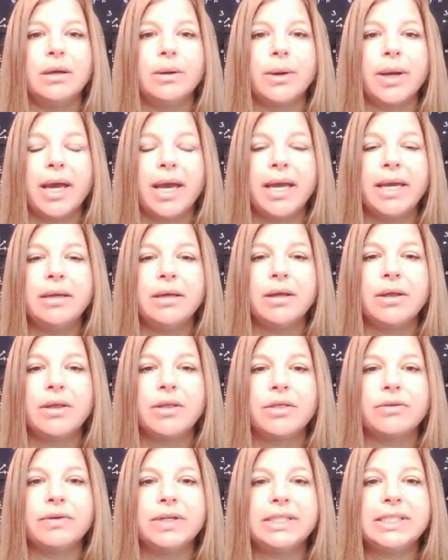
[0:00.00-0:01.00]
Okay,
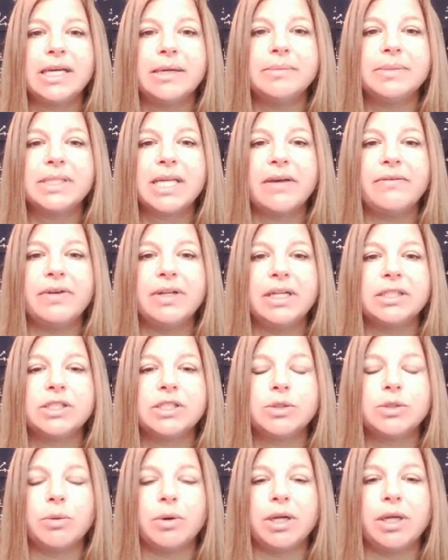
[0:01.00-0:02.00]
3 times 7
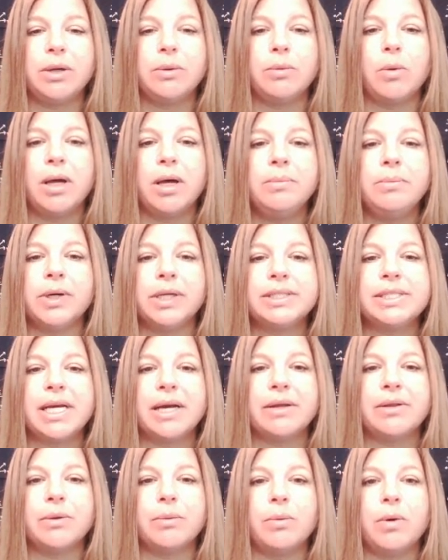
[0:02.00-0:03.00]
is 21. Bring
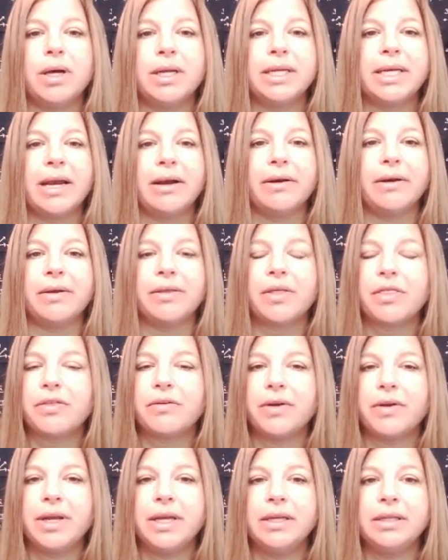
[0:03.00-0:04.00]
down the 1, carry the
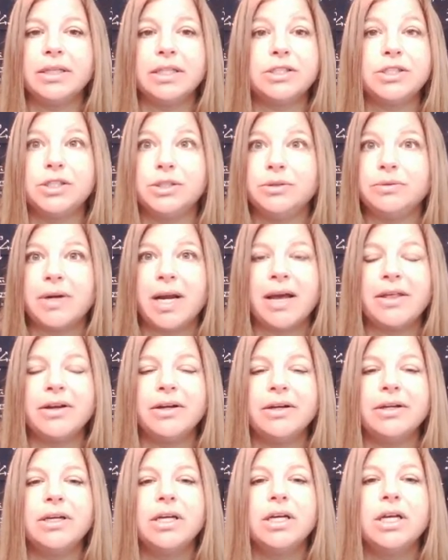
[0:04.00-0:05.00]
2
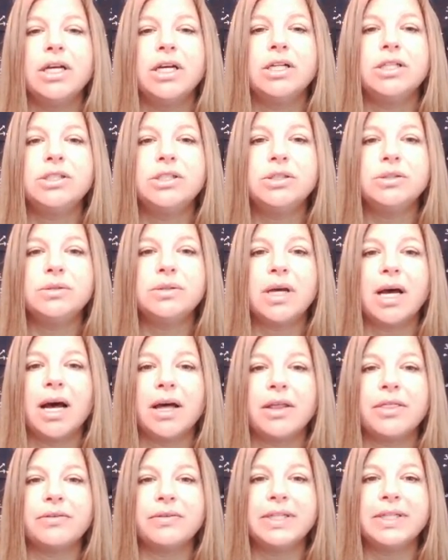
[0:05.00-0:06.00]
rather.
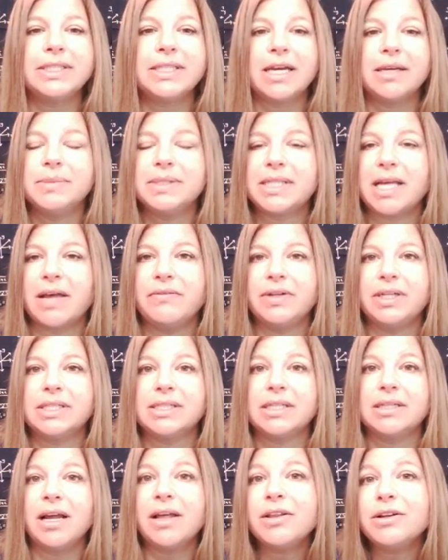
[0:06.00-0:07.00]
3 times 7
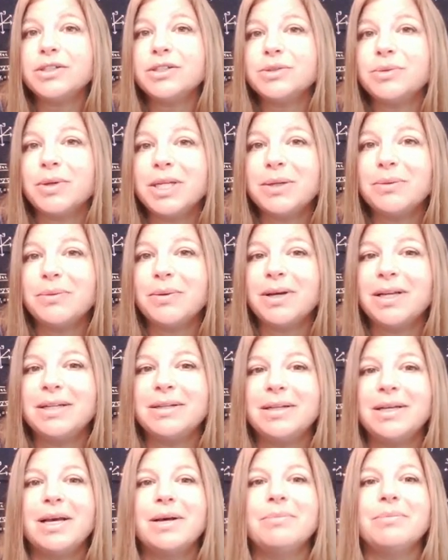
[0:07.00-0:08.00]
is another
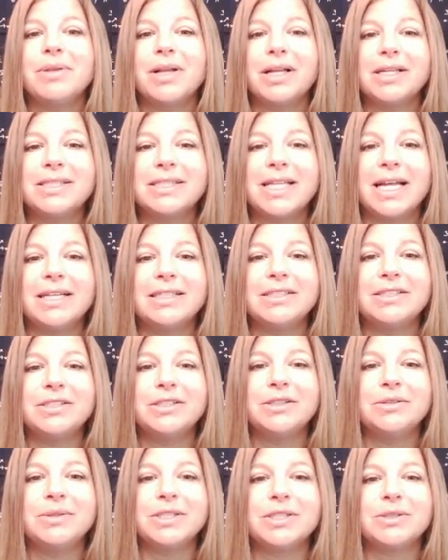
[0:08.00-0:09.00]
21, plus that
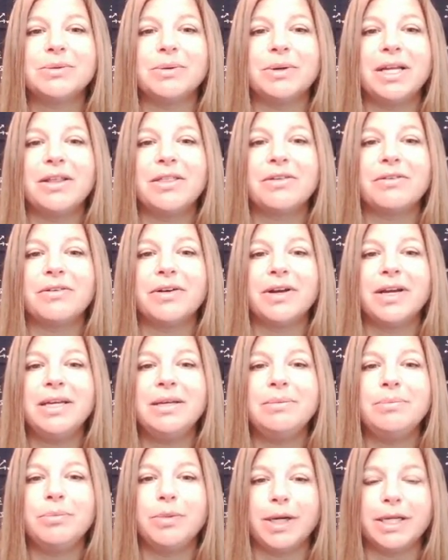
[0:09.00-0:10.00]
2 is
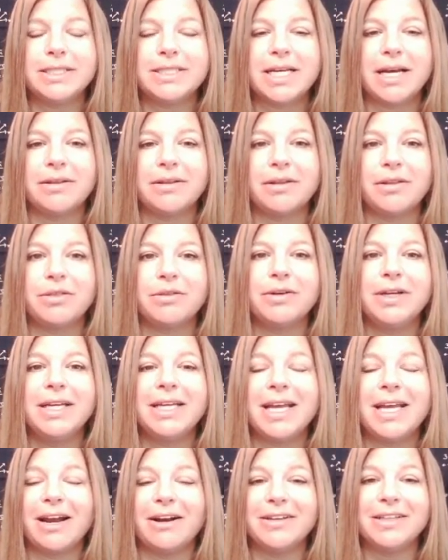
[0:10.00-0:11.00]
23. Bring down the 3,
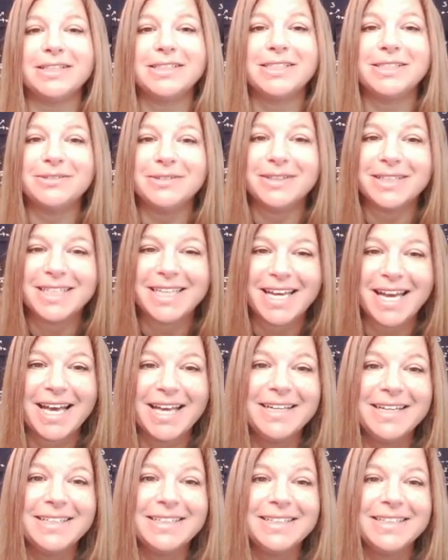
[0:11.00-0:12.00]
carry the 2
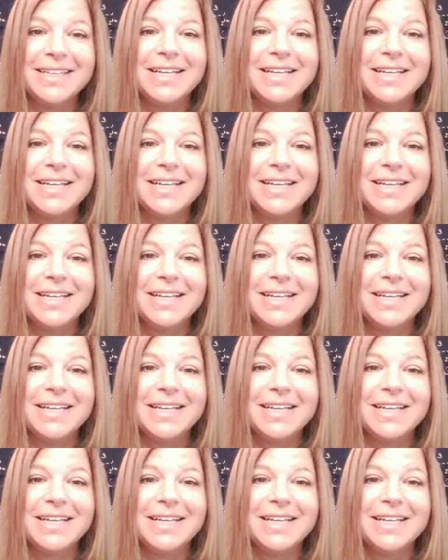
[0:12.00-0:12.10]
again.